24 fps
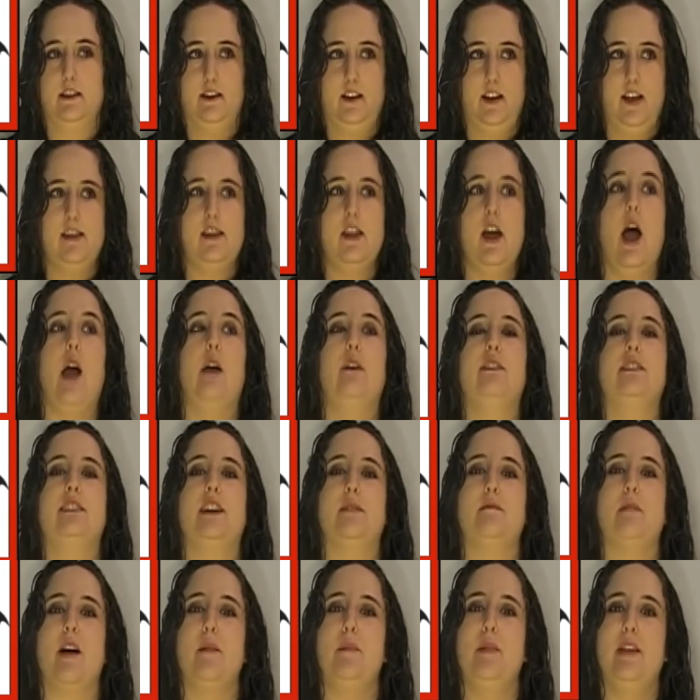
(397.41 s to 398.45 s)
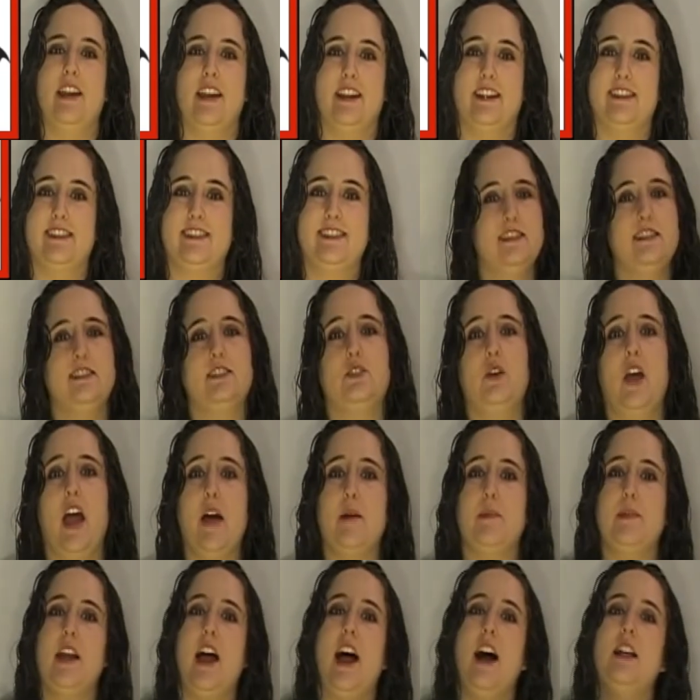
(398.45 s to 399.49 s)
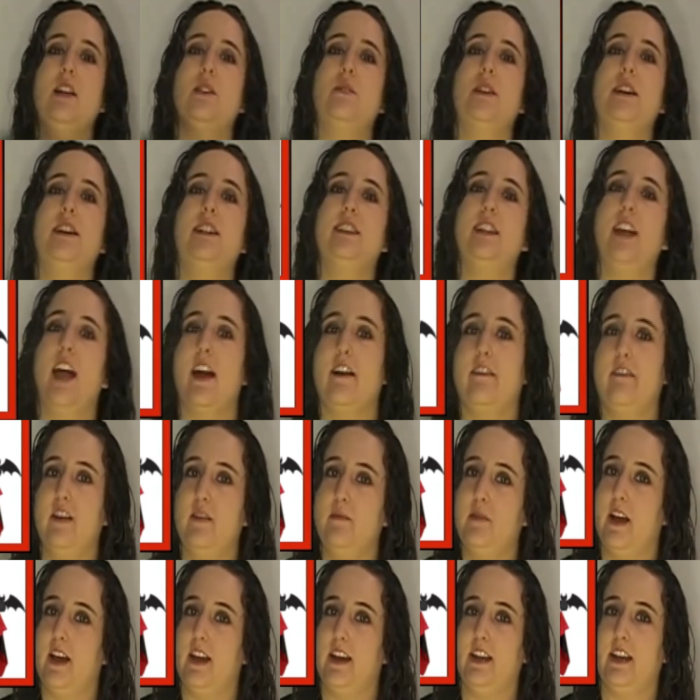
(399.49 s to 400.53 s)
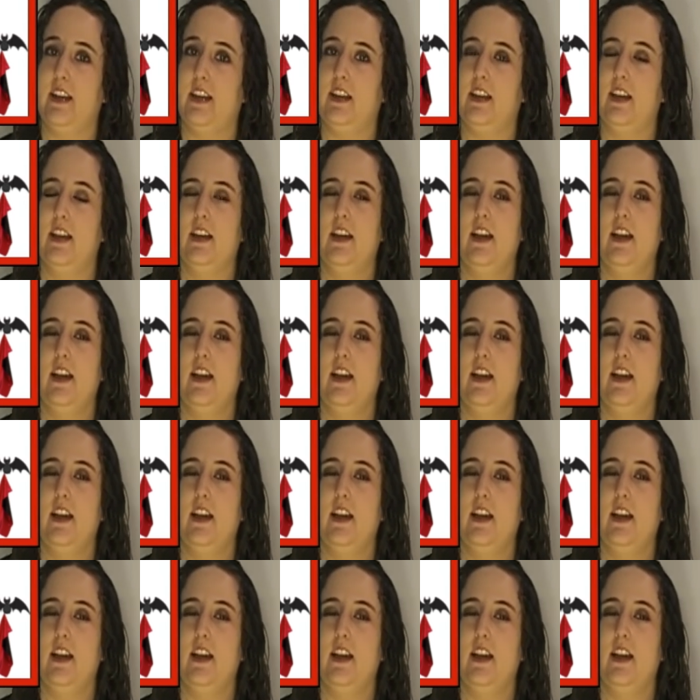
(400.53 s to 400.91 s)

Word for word: And now I've said my piece. So happy Halloween to everybody.